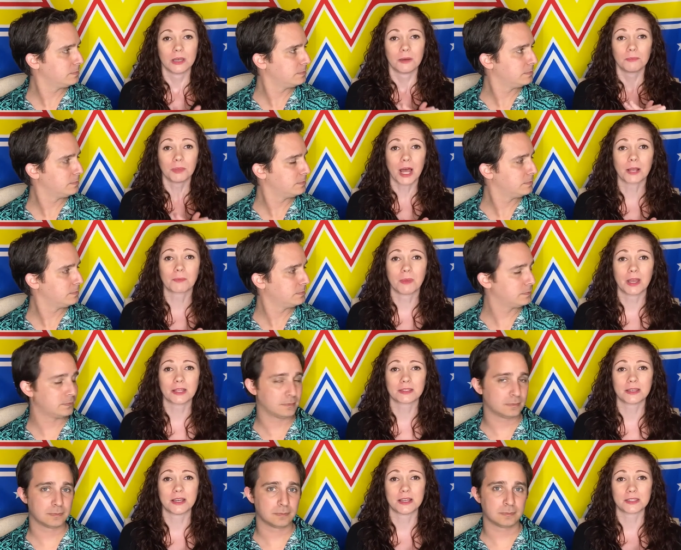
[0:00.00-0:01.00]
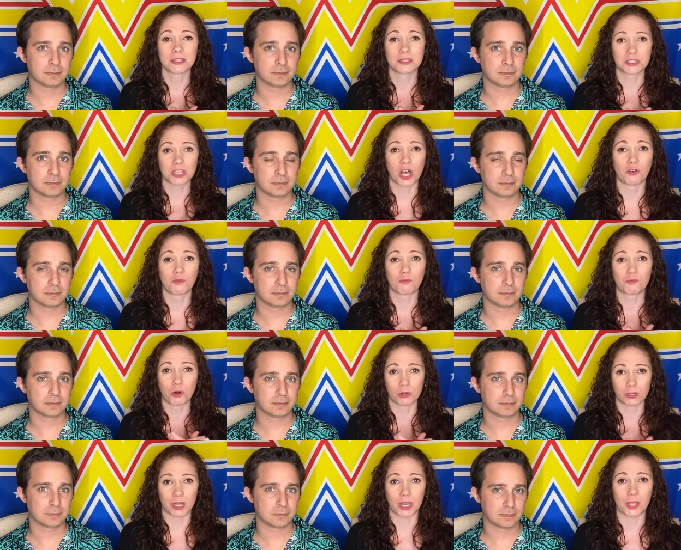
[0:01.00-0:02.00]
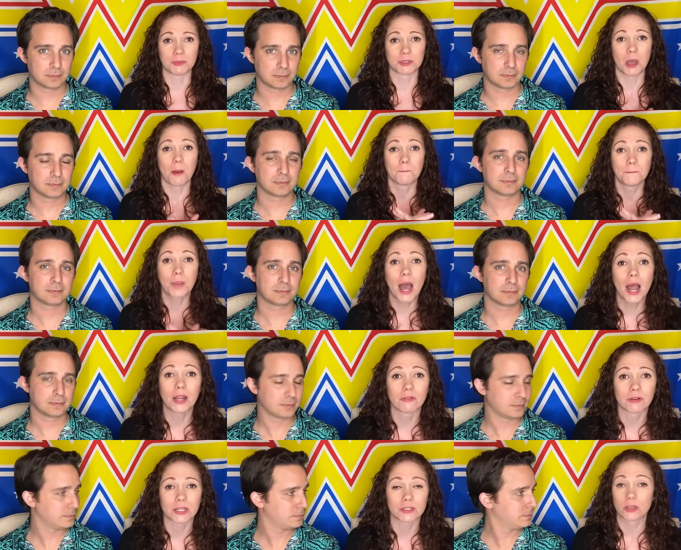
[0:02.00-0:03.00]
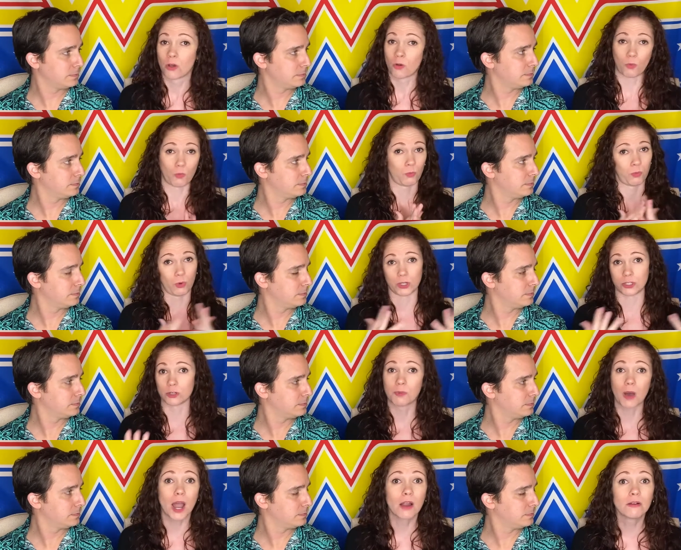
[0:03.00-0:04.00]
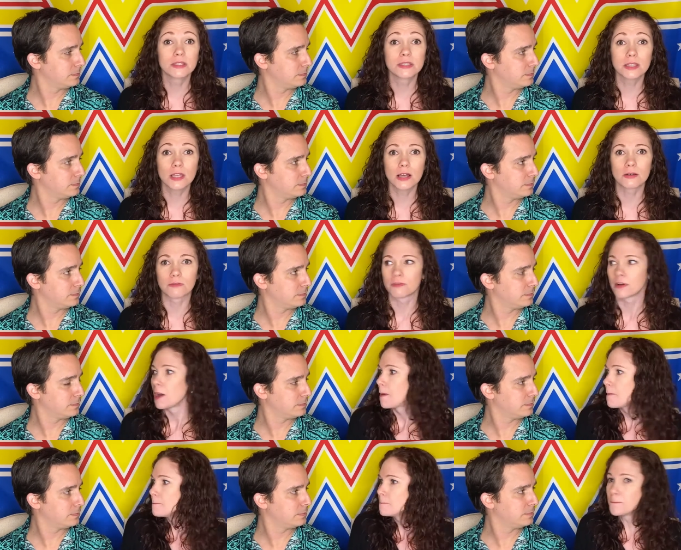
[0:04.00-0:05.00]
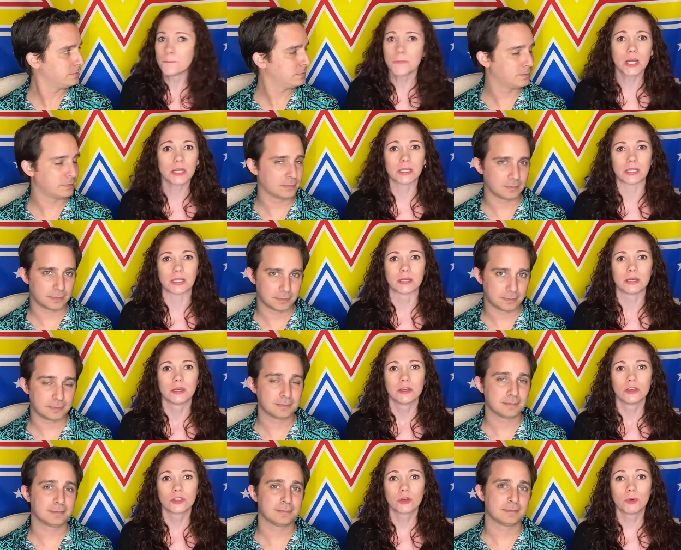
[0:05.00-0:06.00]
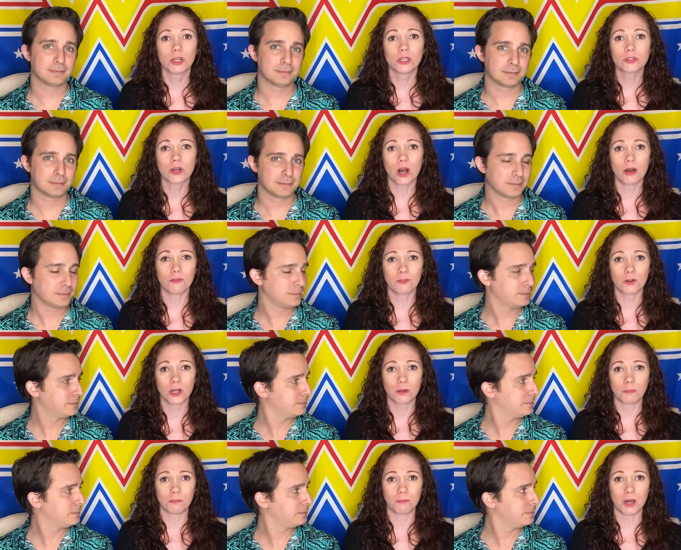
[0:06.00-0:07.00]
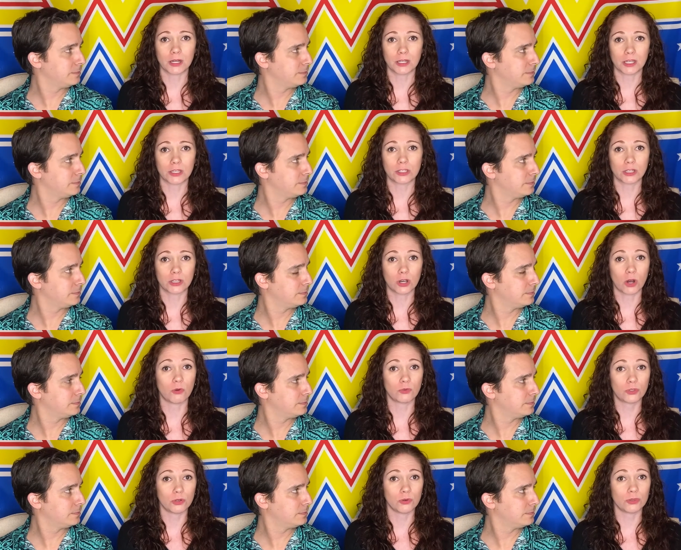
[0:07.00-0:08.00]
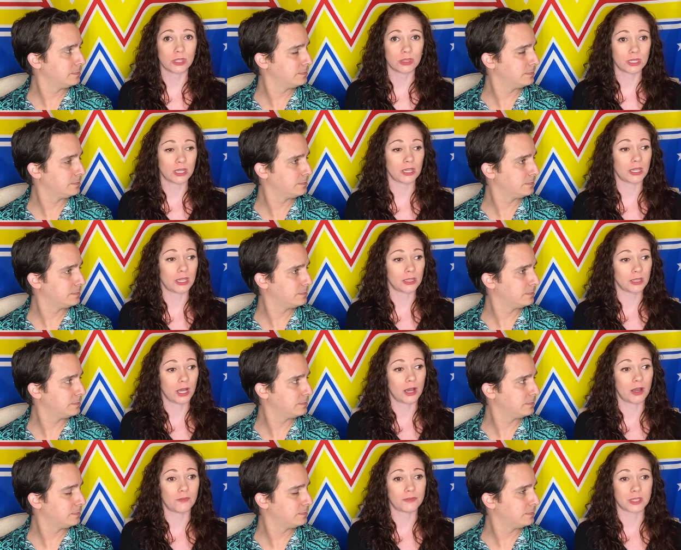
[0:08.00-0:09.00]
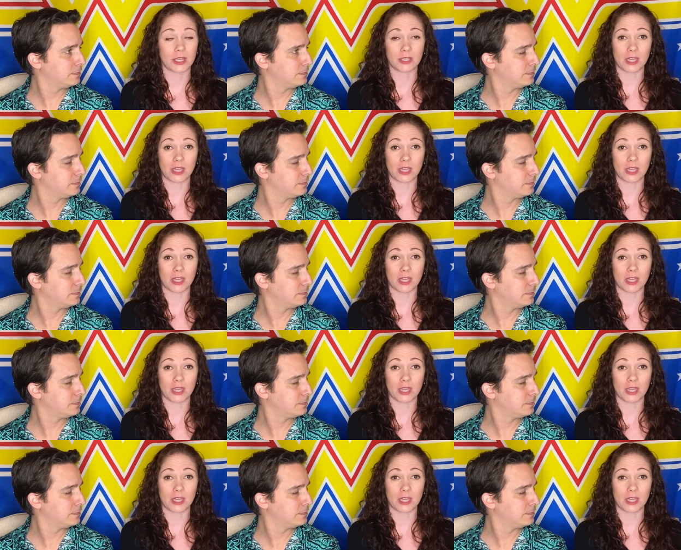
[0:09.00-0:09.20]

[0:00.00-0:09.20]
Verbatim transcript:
Speaker 1: Black Manta is a self-proclaimed pirate. What do pirates love? Money. So when he's offered money to go do the thing he loves and